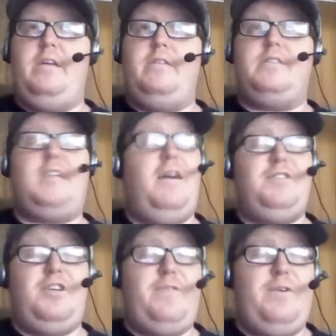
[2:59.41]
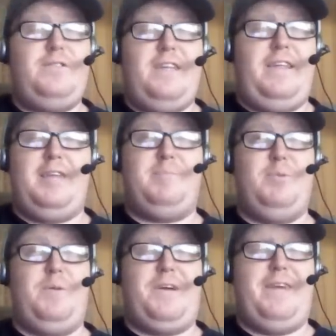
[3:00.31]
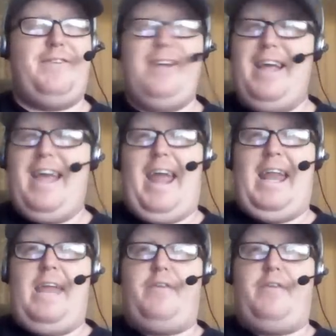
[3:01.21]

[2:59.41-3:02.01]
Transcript: Styles interviews, now that I just blew the cover, and any